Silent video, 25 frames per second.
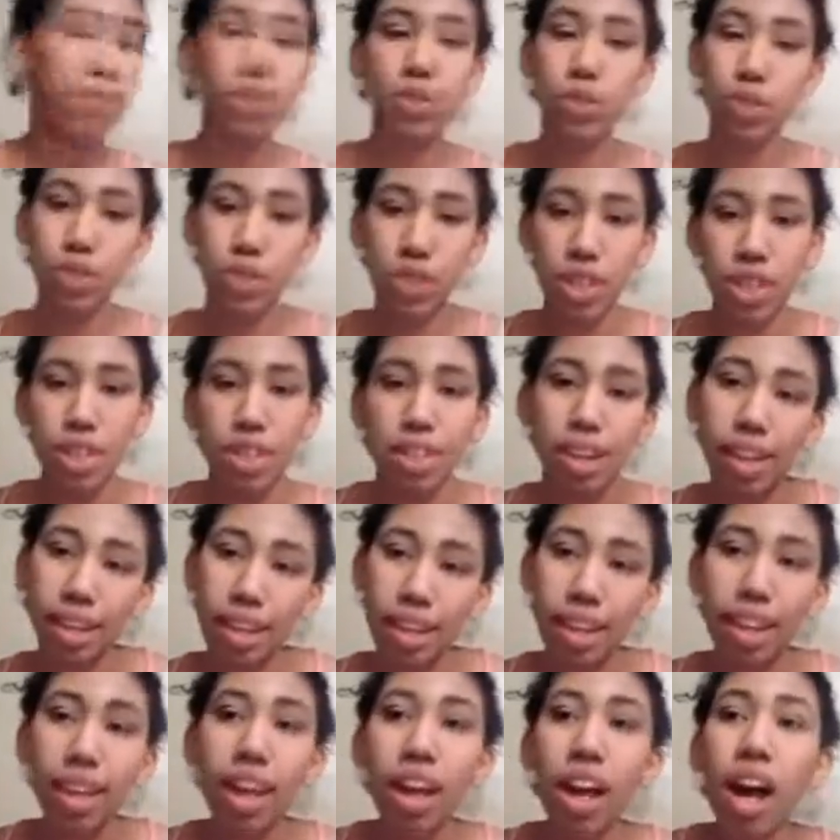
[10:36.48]
So do you guys
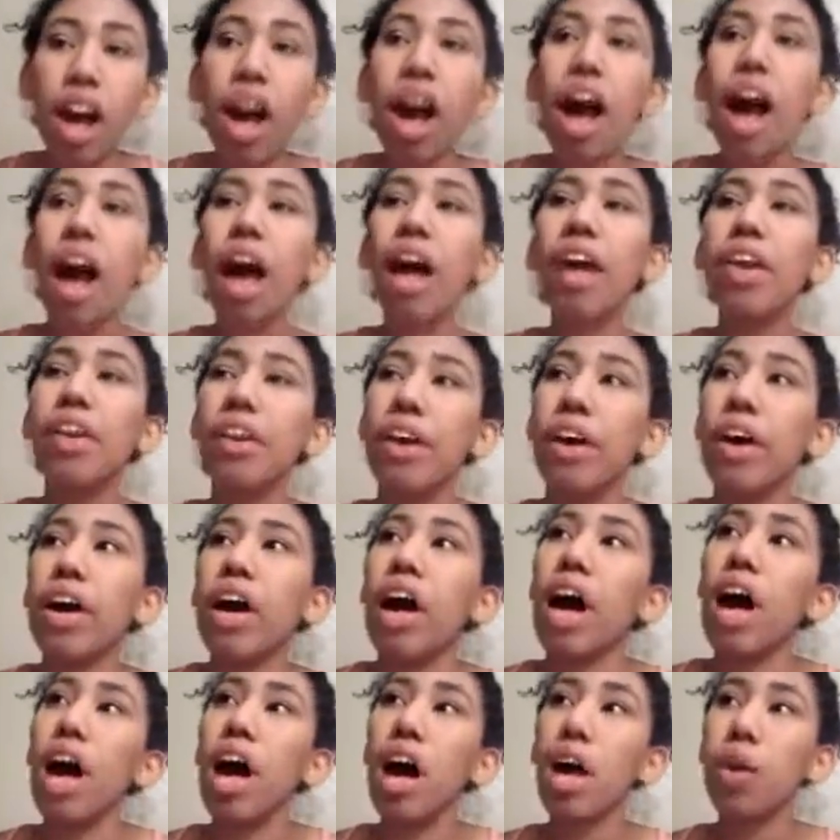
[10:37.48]
like it? I don't know.
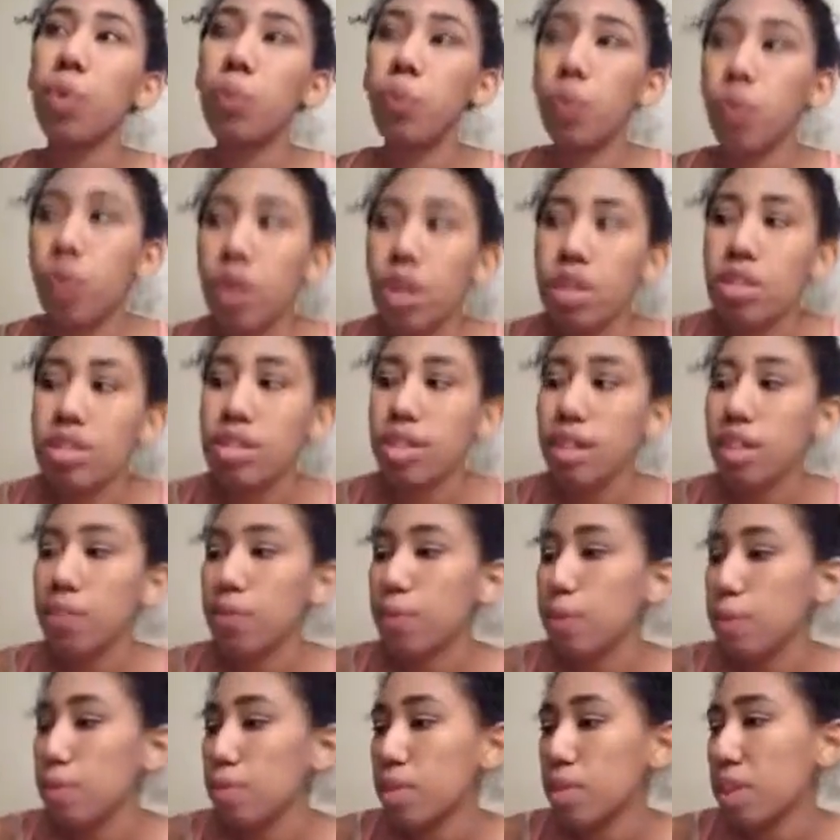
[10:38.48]
I was gonna
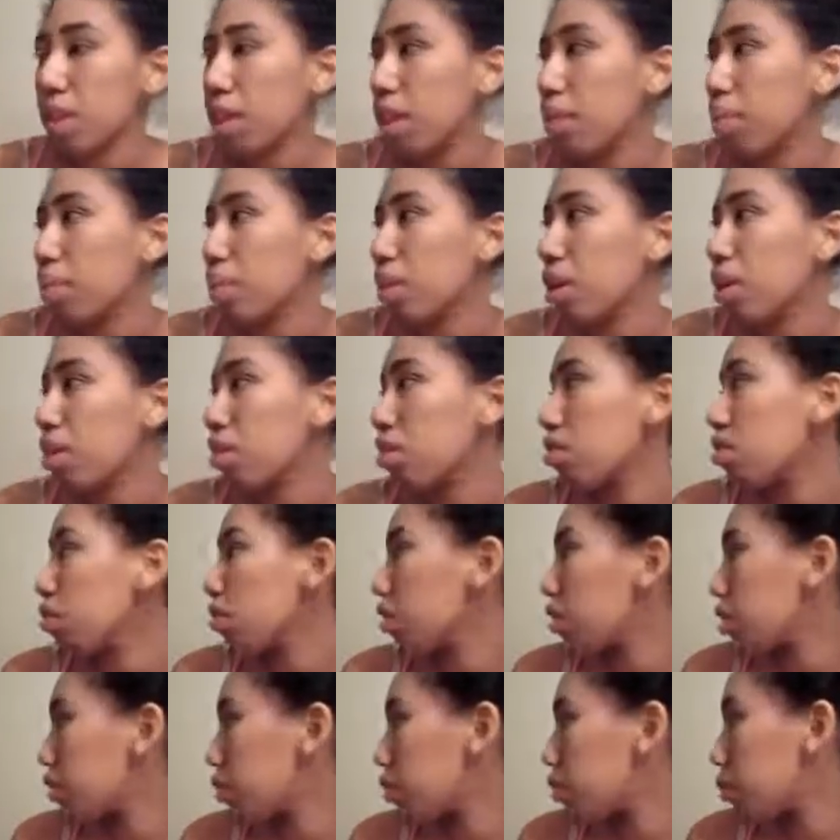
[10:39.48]
film tonight, but I don't know
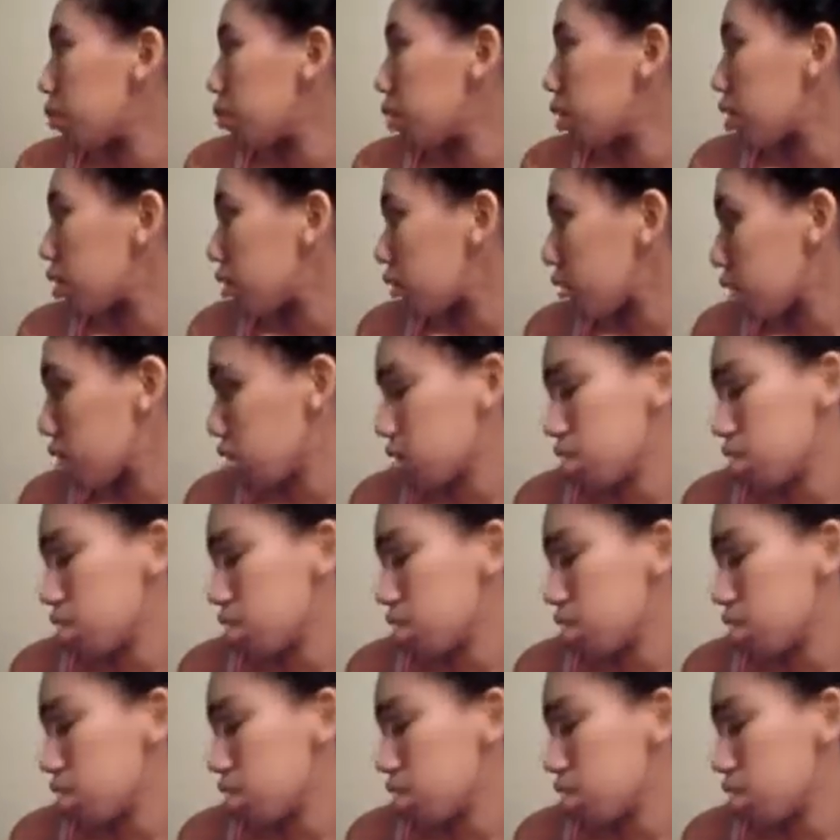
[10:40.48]
if I like filming tonight.